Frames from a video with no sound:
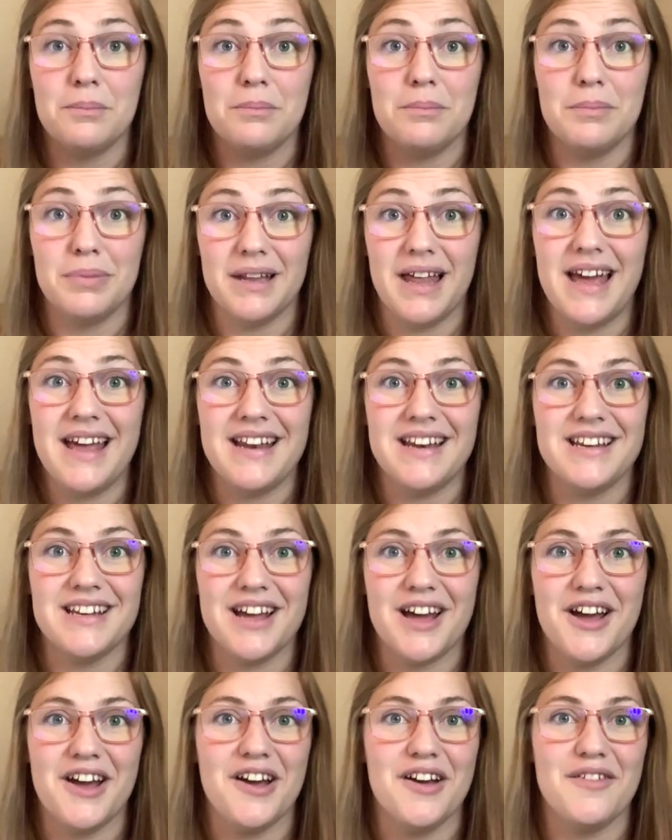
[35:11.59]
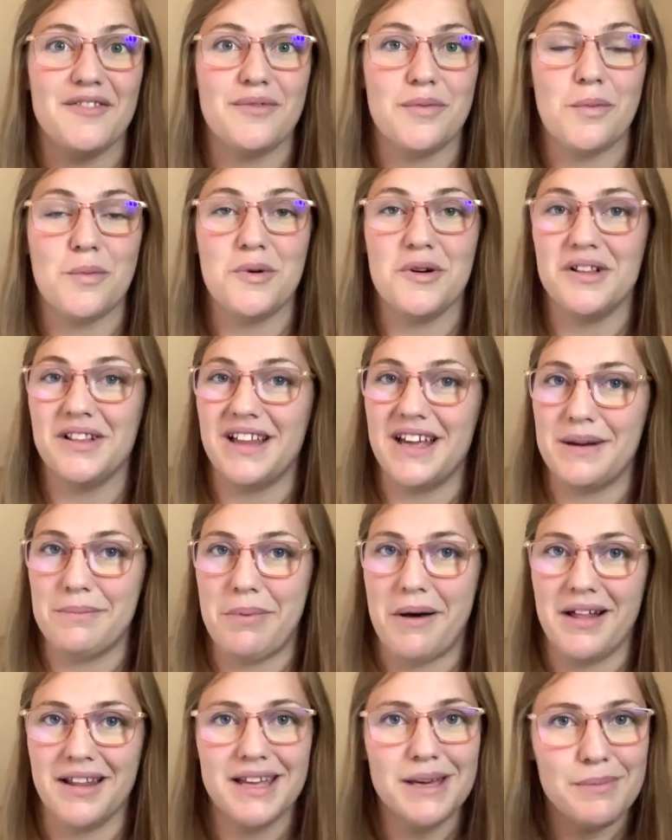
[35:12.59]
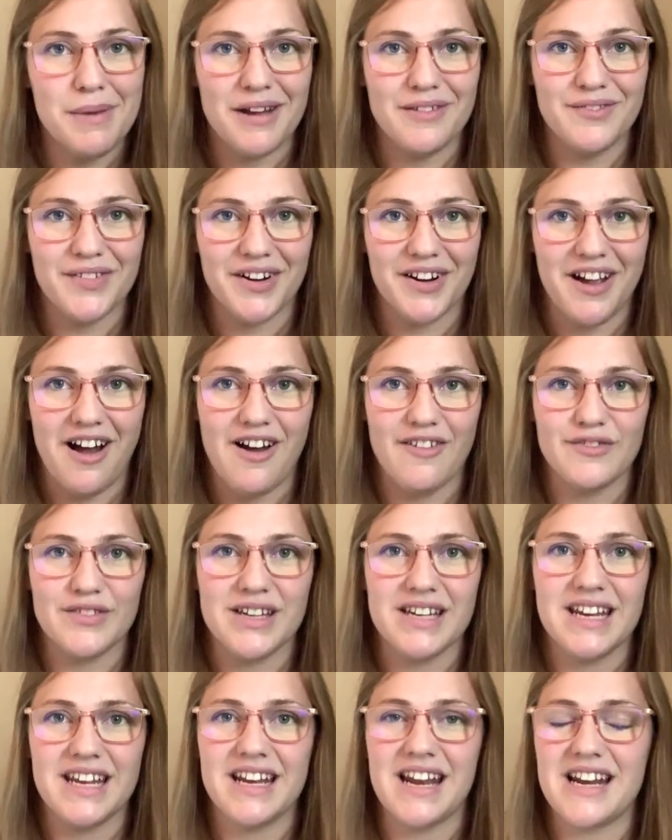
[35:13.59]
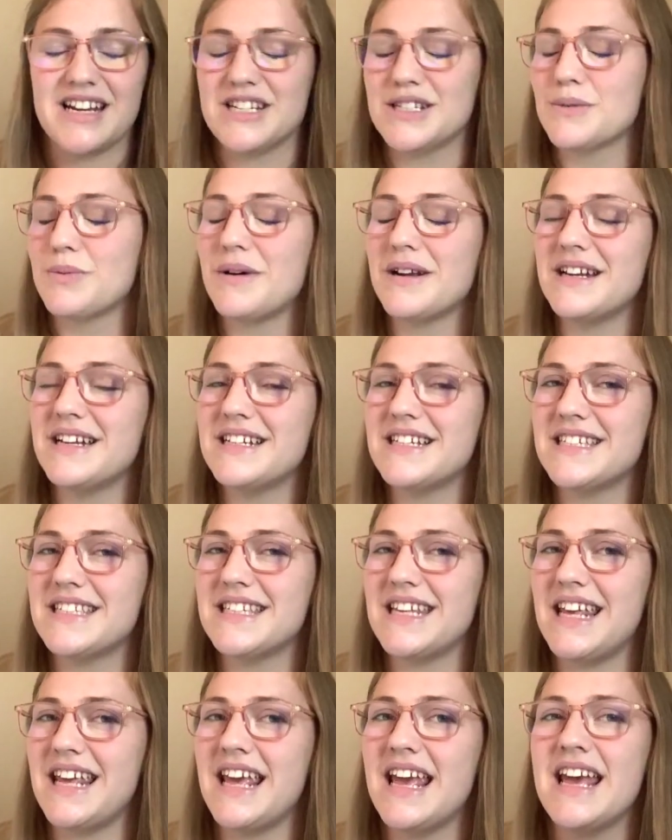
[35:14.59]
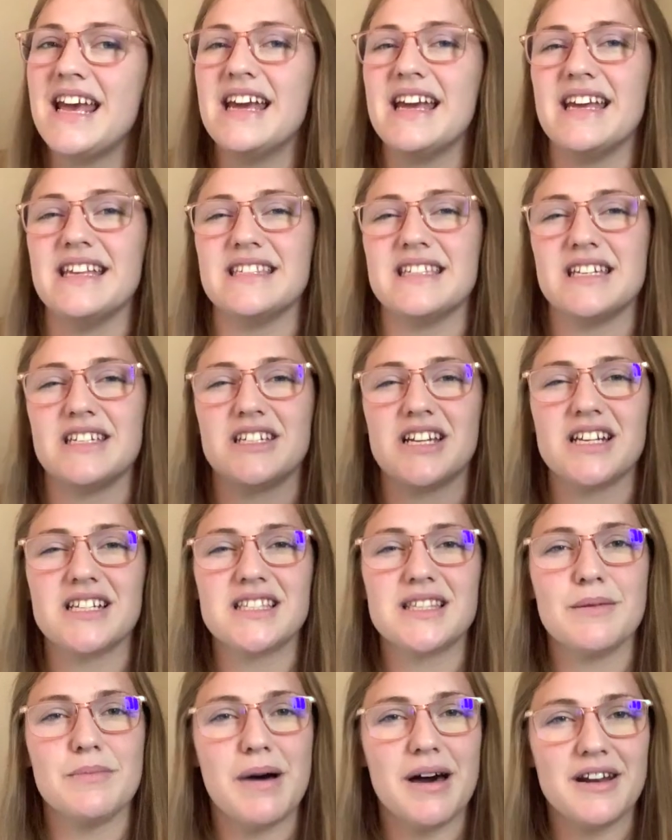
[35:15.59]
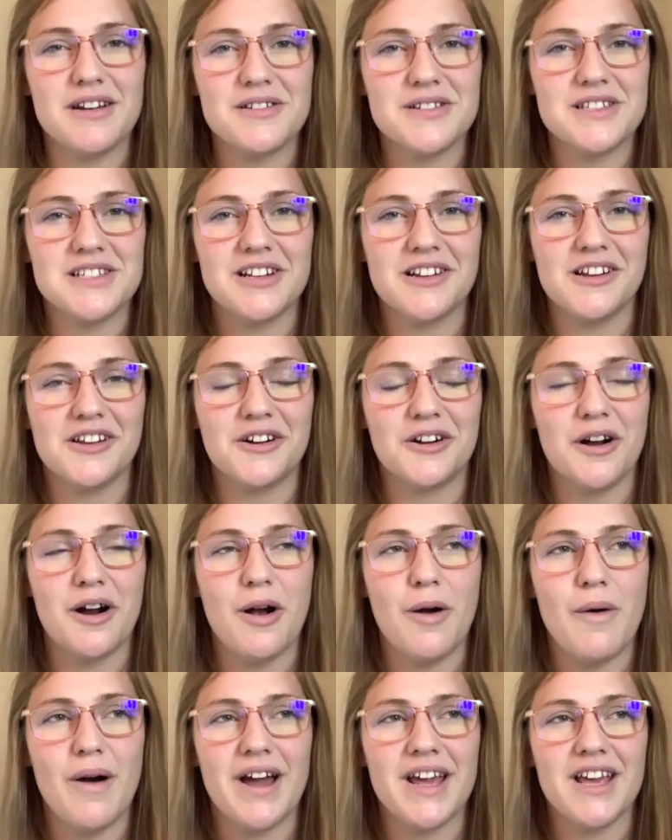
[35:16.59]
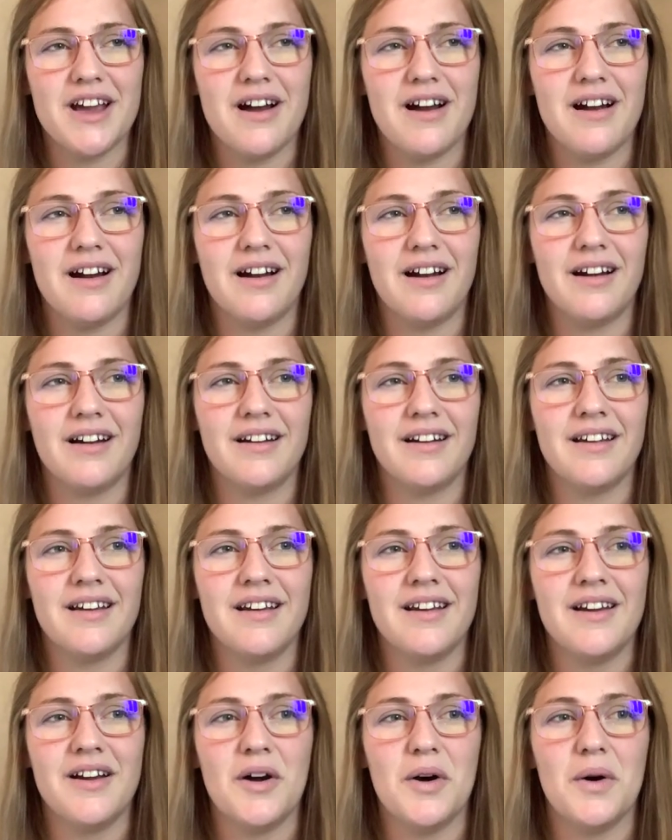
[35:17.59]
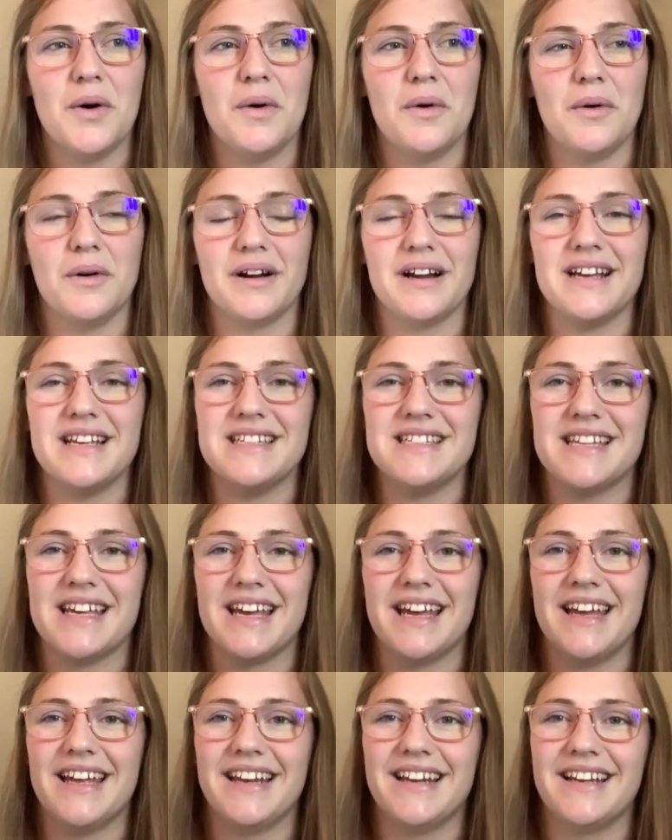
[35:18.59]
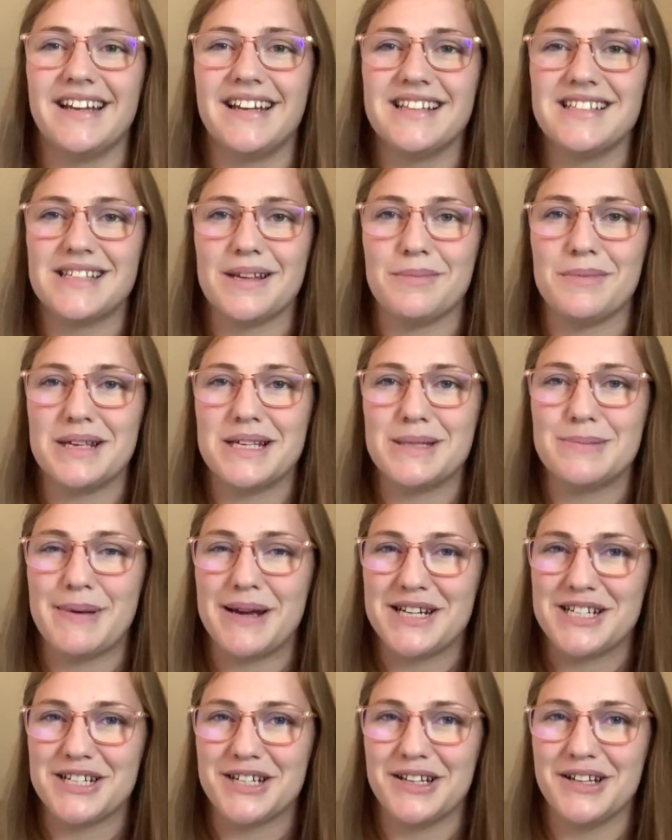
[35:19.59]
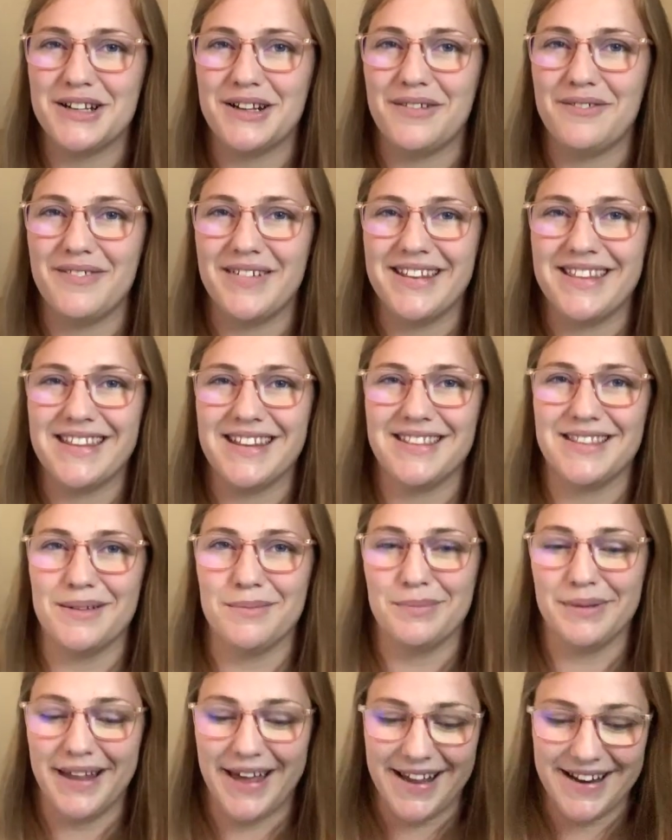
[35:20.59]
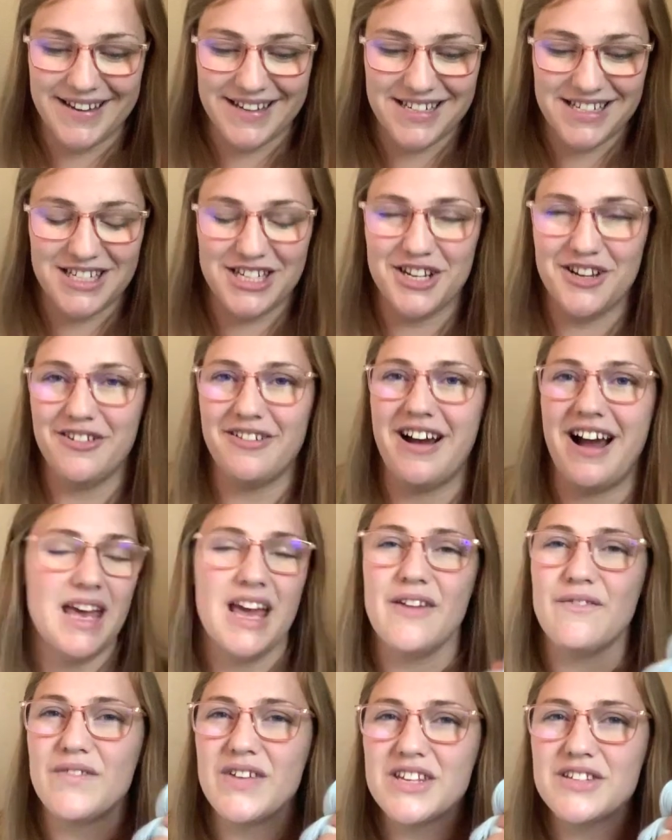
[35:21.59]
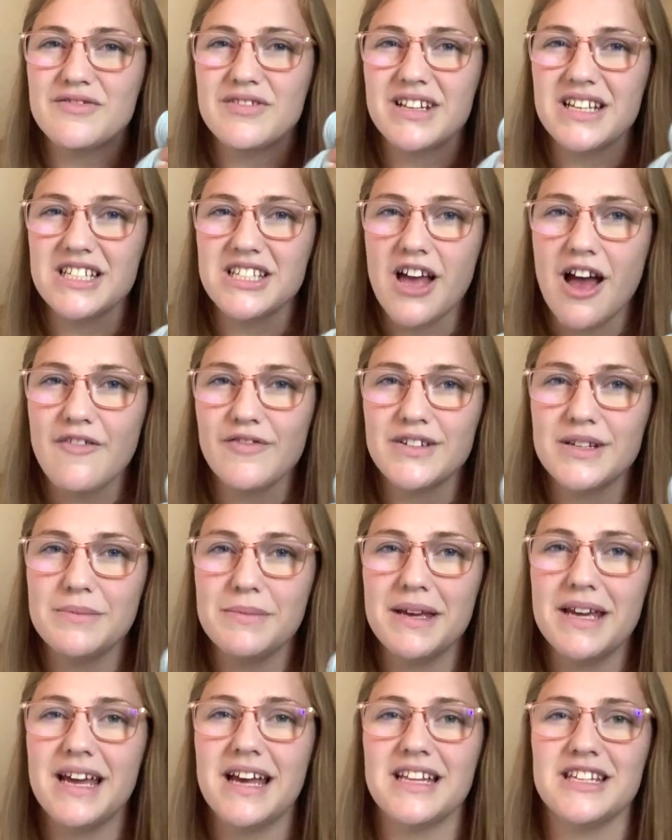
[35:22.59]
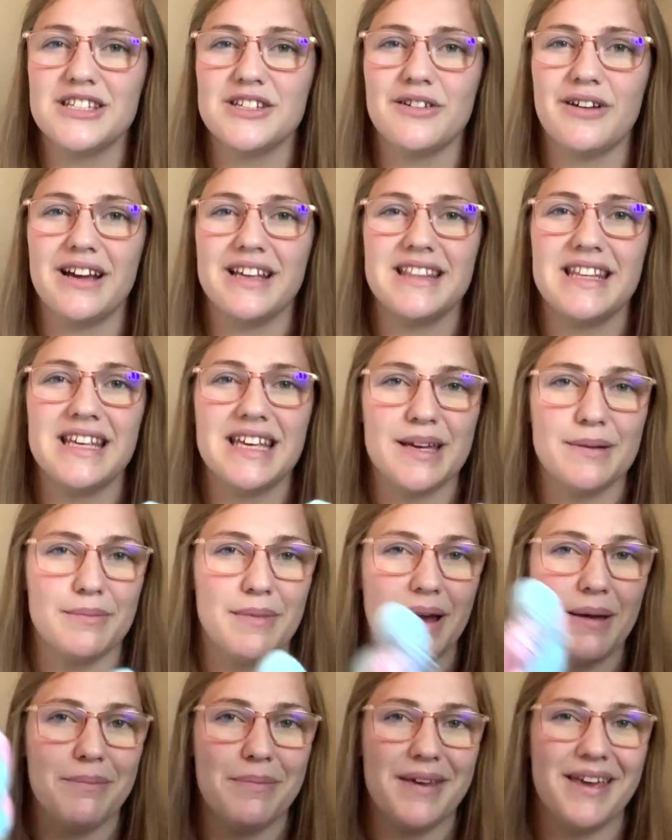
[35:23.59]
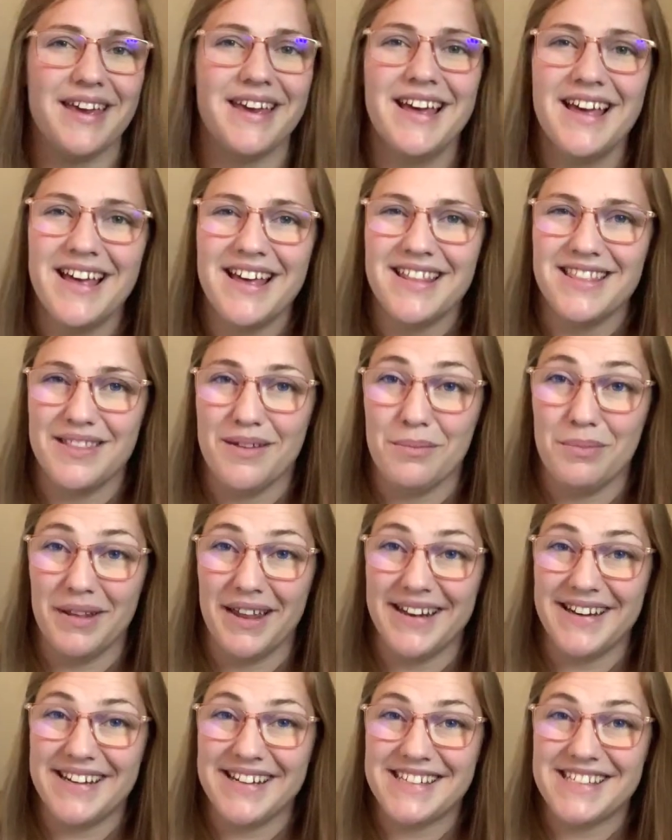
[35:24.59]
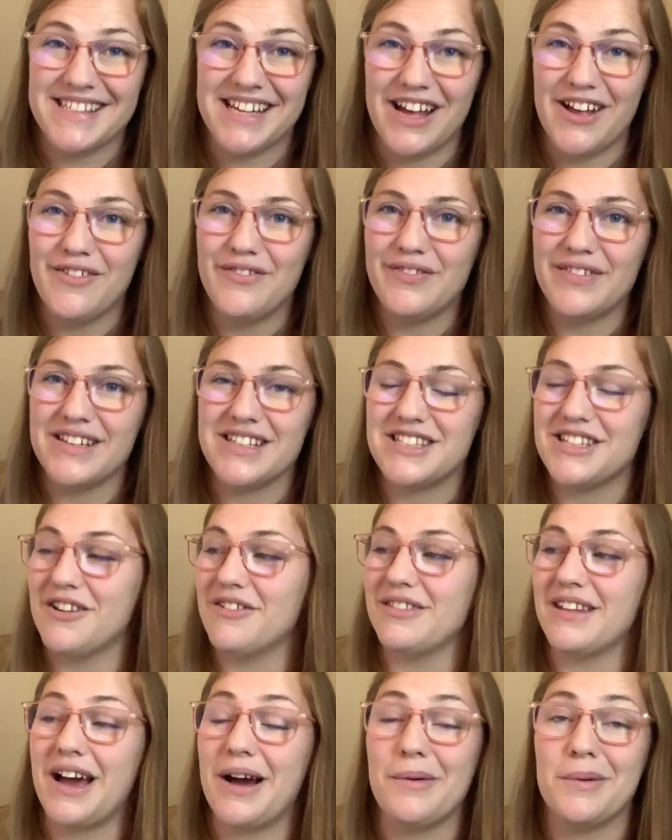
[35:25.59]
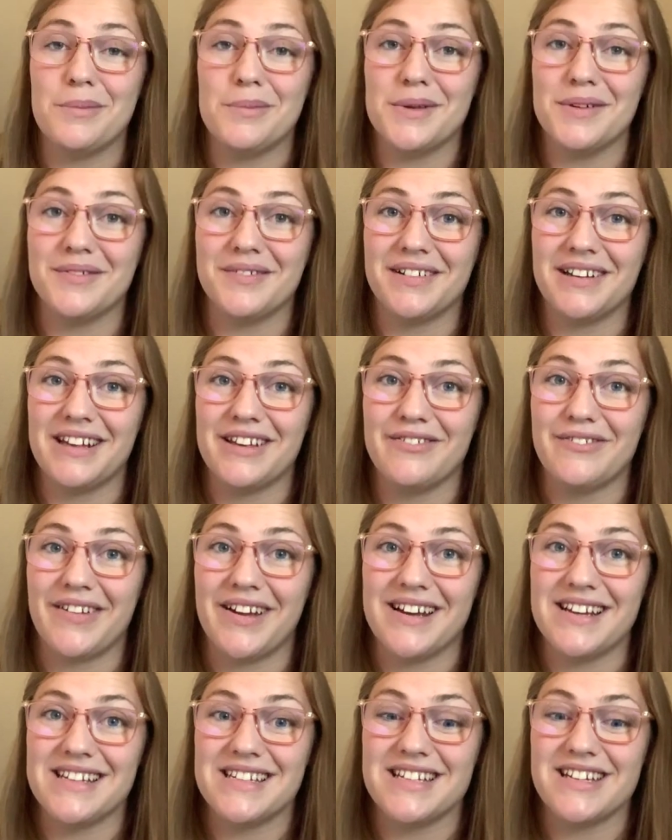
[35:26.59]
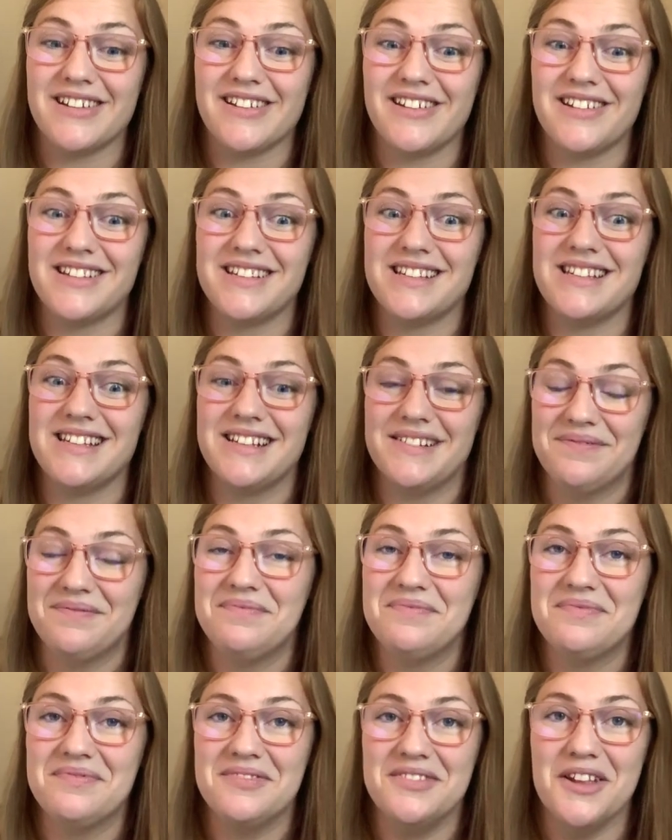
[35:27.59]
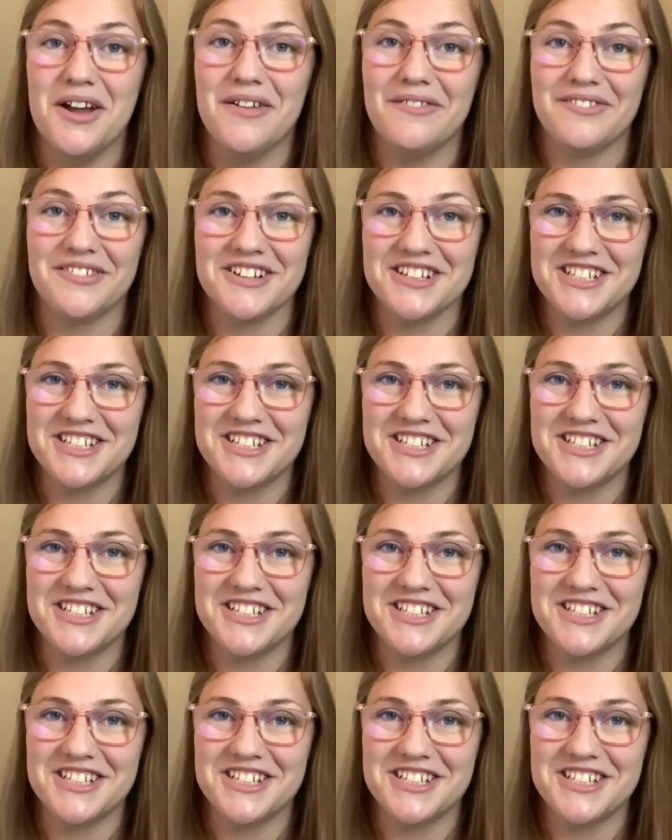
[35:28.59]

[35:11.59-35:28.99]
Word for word: blend of wool and polyamide very often and I just wanted to see is it just the Manos del Uruguay yarn or is it something special with the blend too. It feels really soft to me and so I think it might be the blend itself and so that would be really fun to know for